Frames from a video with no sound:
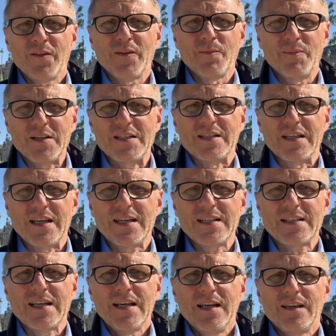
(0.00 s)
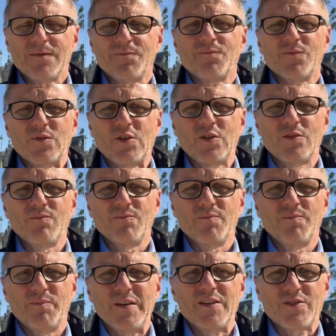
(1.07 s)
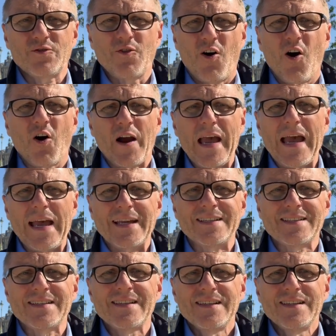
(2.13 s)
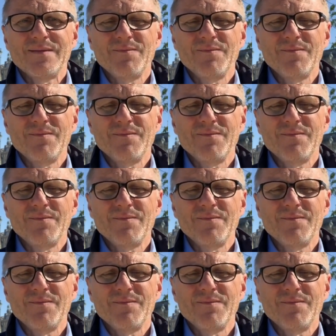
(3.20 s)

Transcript: the business, be strong, and